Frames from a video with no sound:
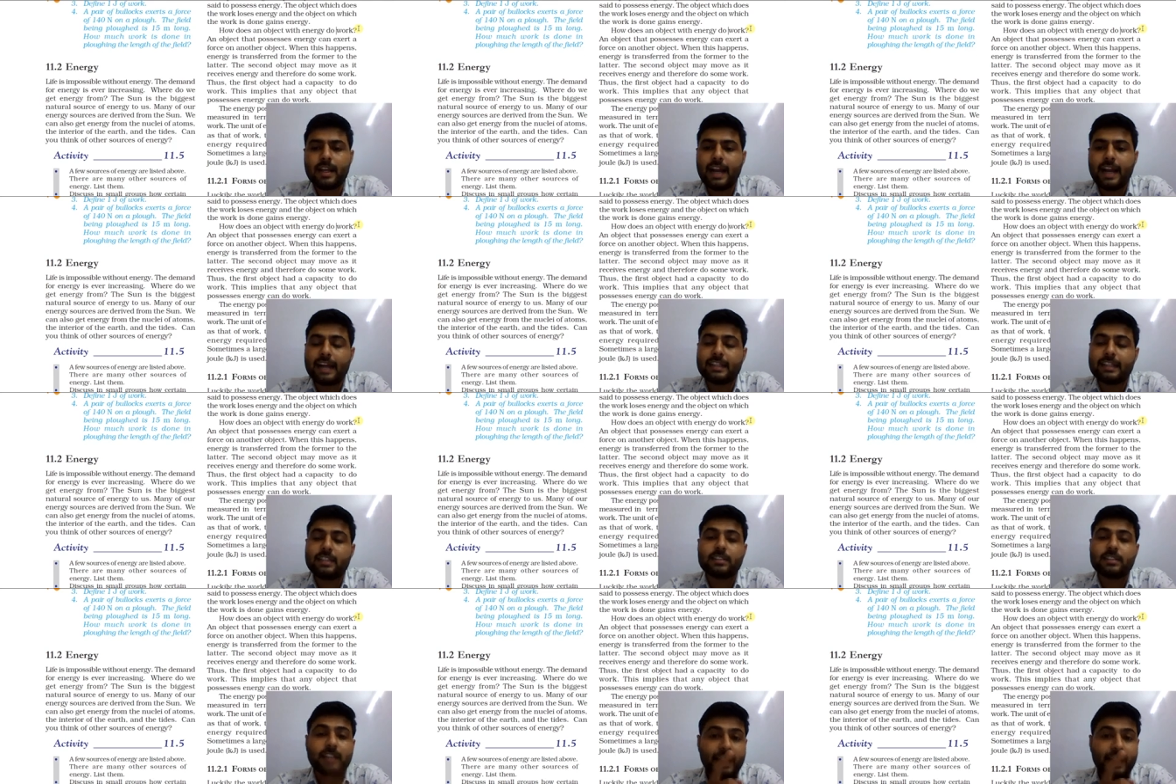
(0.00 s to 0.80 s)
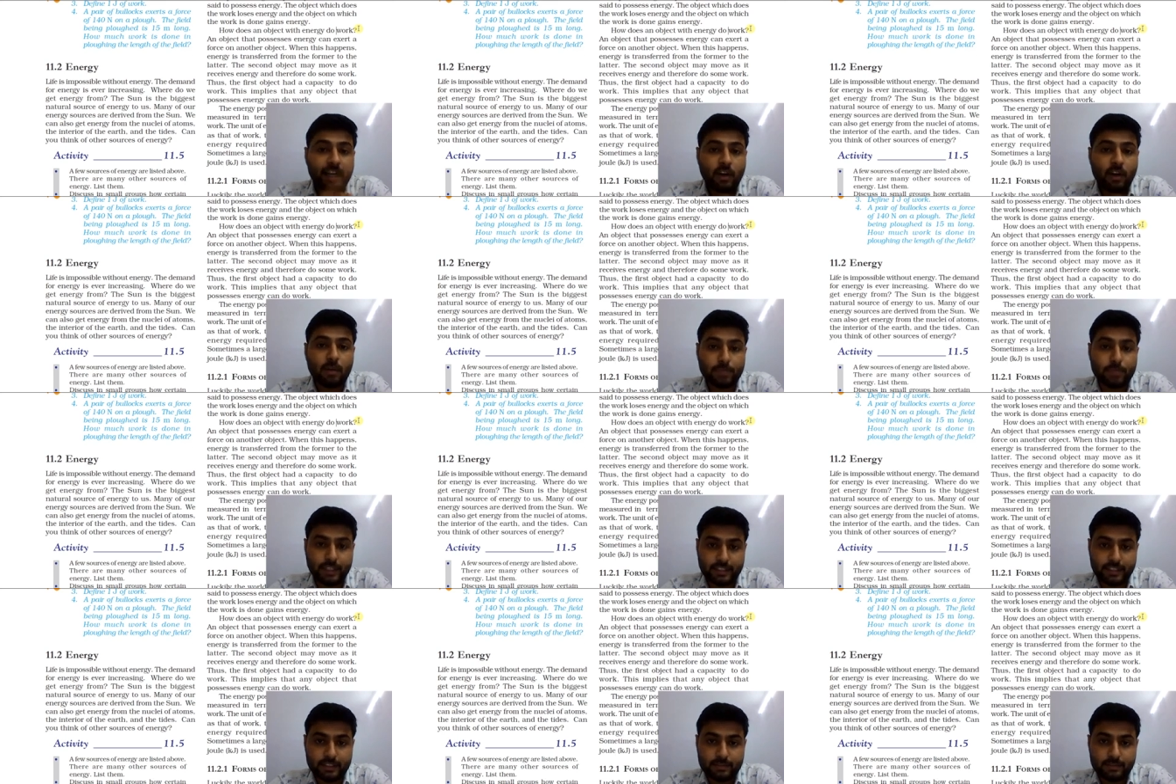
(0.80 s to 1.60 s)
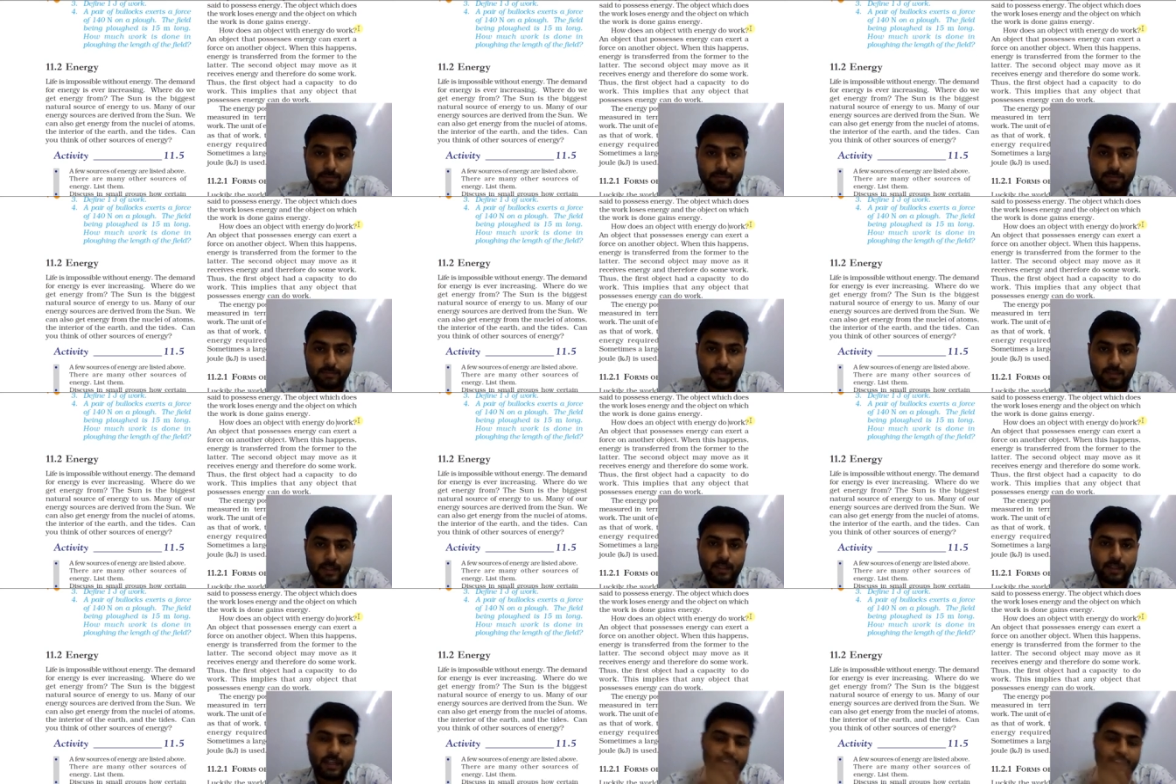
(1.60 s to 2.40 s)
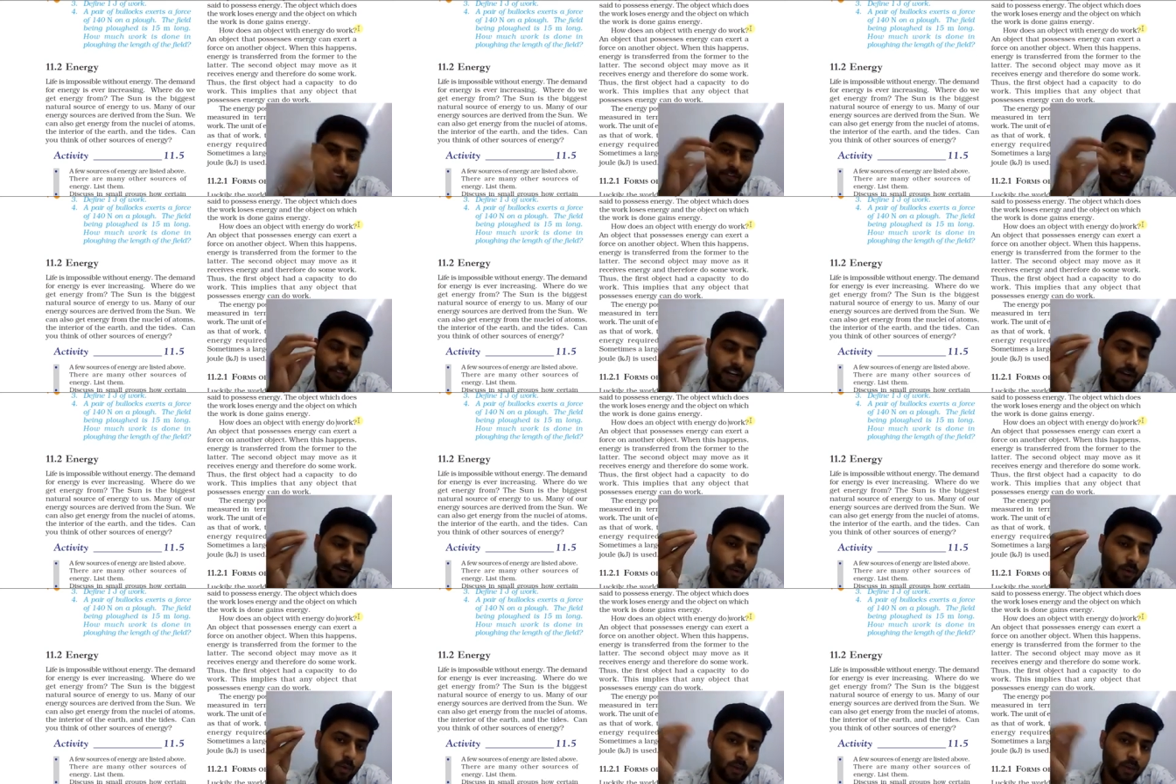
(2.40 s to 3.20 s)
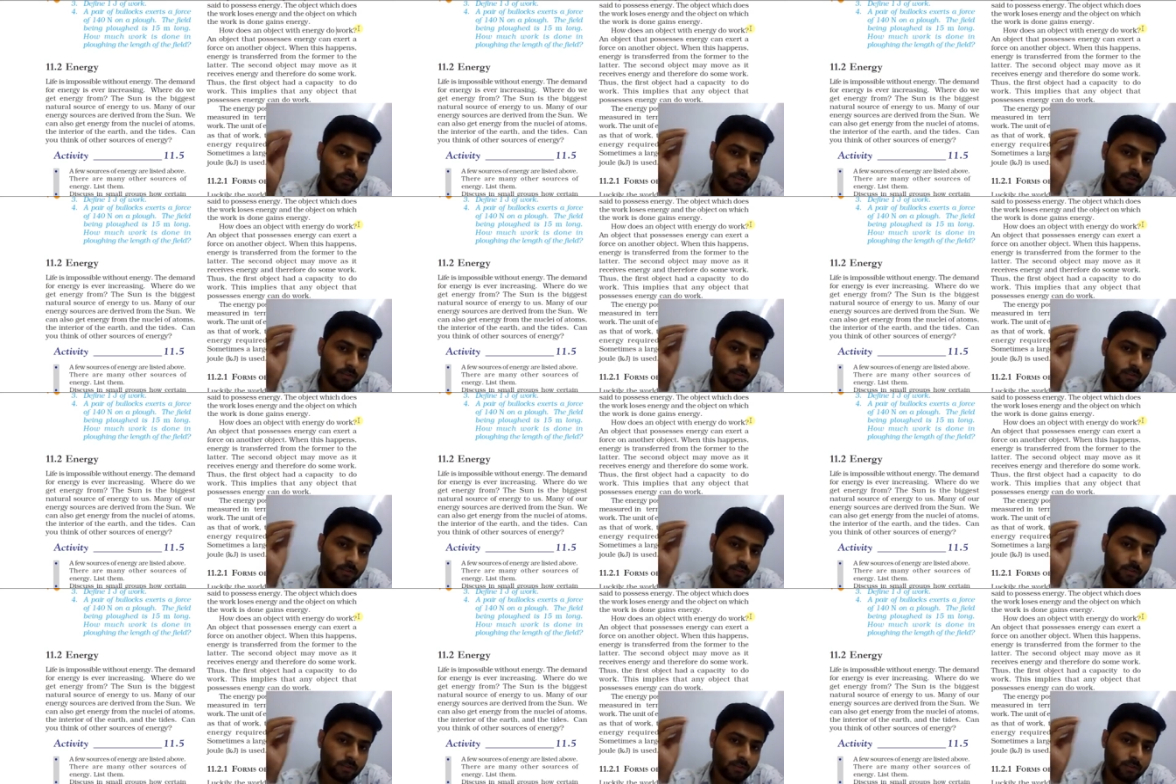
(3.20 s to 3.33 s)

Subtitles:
And this second object, if we do